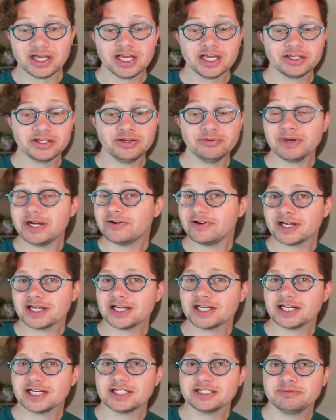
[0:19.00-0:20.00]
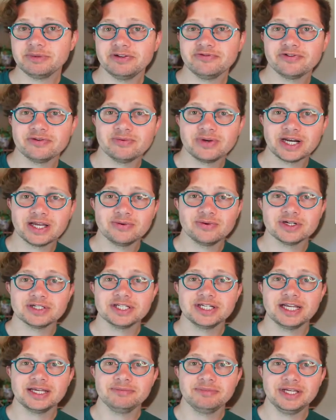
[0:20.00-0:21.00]
You may recognize me from when I worked
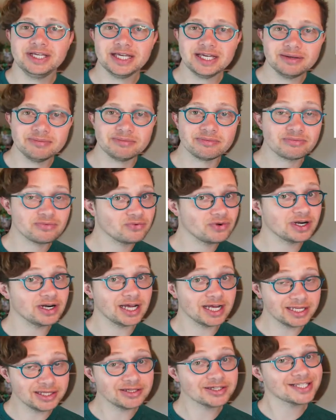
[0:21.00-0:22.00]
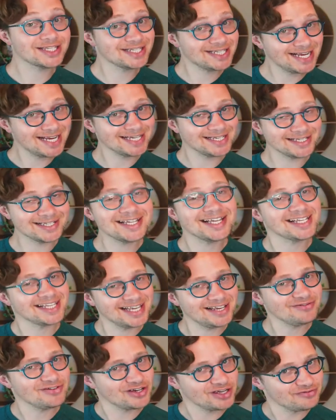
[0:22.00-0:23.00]
at NPM, where I looked at data and
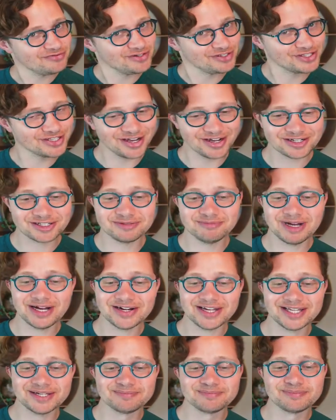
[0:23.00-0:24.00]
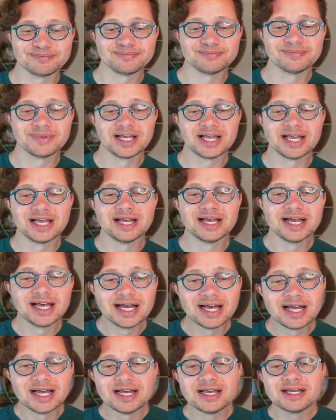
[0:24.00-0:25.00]
gave conference talks about it.
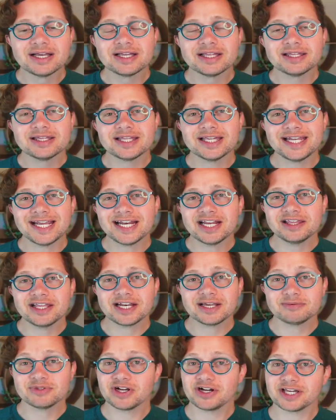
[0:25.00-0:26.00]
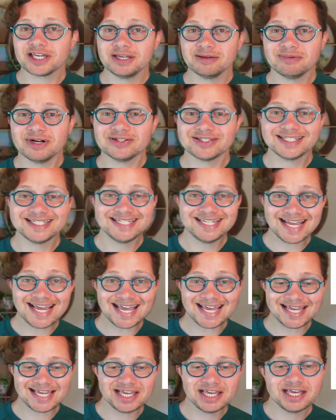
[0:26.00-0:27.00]
The data that I'm talking about
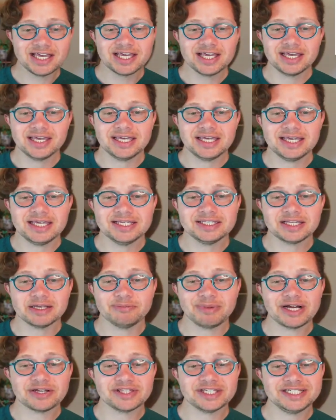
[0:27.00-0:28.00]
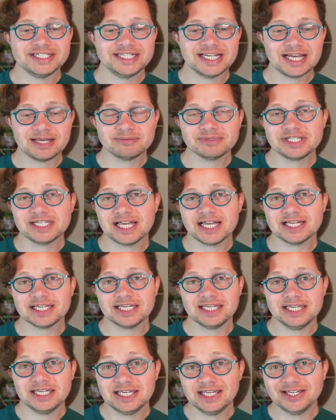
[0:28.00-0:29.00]
today is about the
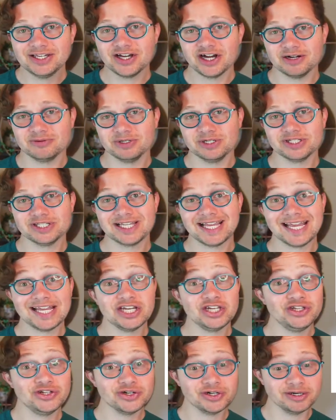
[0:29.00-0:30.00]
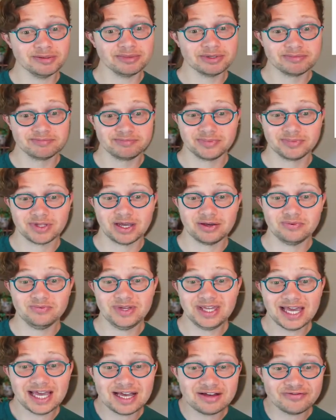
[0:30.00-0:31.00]
Jamstack, eCommerce, and Europe.
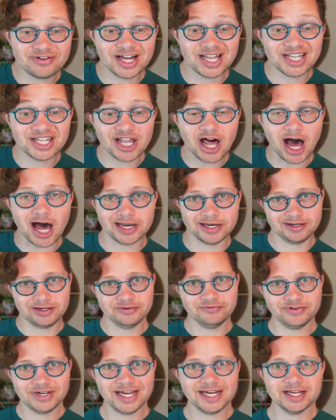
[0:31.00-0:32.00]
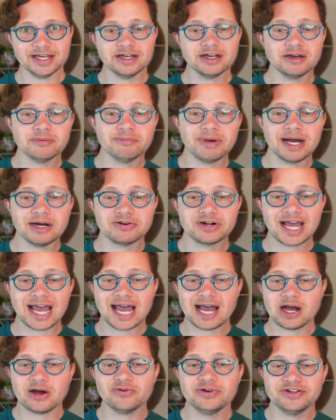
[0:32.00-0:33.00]
We have a lot of data about
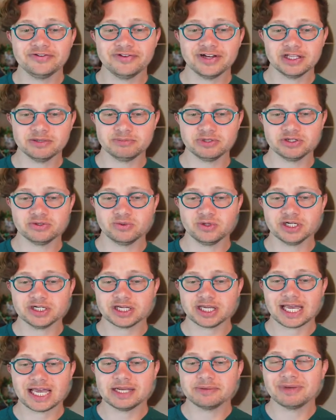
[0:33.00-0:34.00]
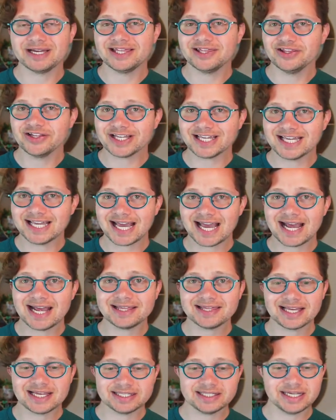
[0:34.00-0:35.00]
how developers work, and by looking
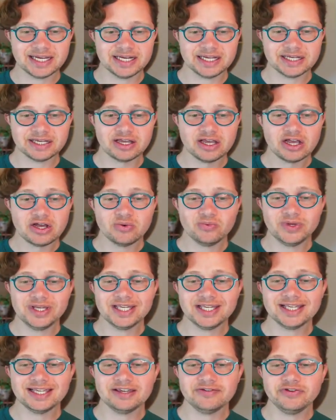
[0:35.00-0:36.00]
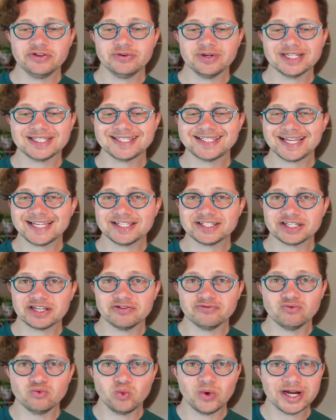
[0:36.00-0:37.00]
at that data, we can give you a sense
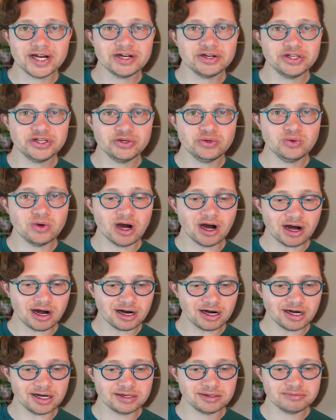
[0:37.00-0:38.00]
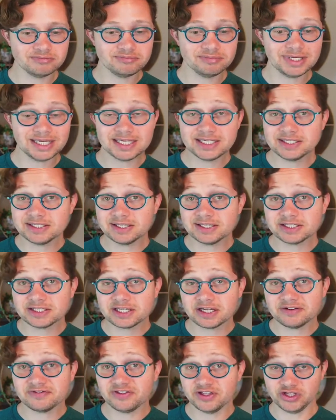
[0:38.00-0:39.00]
of where you are. Is the
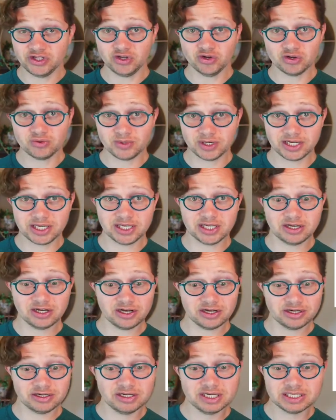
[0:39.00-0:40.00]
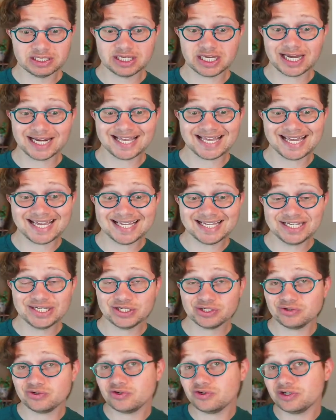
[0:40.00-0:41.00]
stuff that you're working on cutting edge,
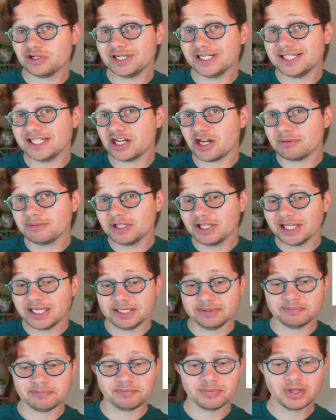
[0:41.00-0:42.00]
or is it obsolete?